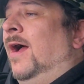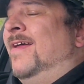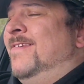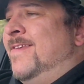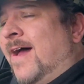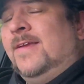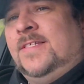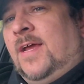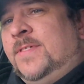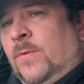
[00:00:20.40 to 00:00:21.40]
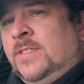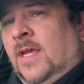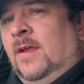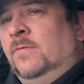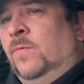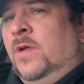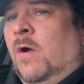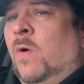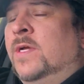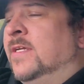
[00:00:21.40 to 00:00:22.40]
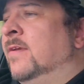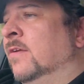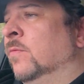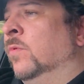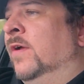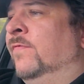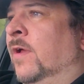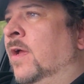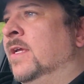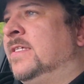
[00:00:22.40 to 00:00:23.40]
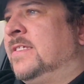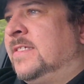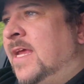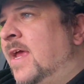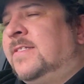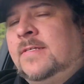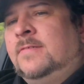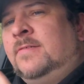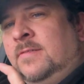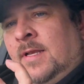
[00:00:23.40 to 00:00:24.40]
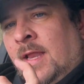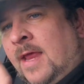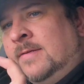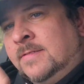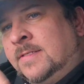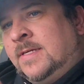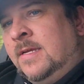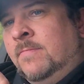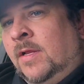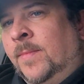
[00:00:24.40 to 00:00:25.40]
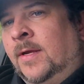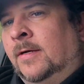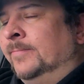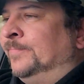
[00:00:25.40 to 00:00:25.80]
and 9 times out of 10 we always ended up with a certain lens in millimeter,